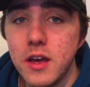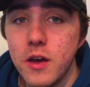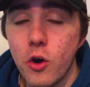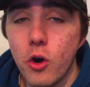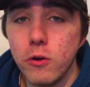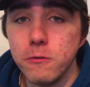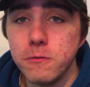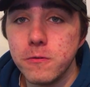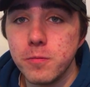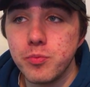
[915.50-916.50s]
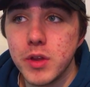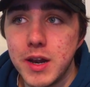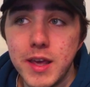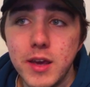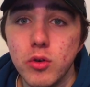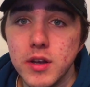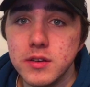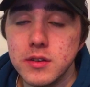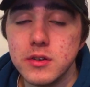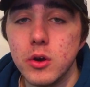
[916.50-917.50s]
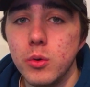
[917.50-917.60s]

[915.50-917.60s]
of league races. So